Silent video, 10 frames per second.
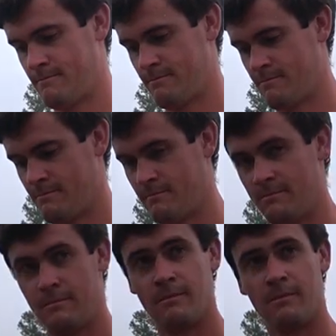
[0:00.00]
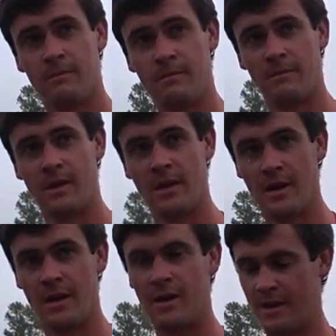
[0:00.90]
them in the bag to calm them down?
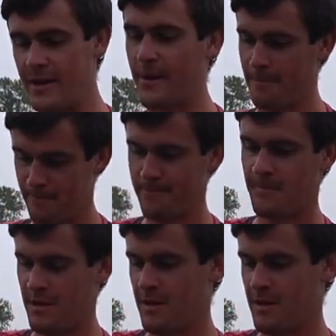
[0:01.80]
That's yeah. yeah.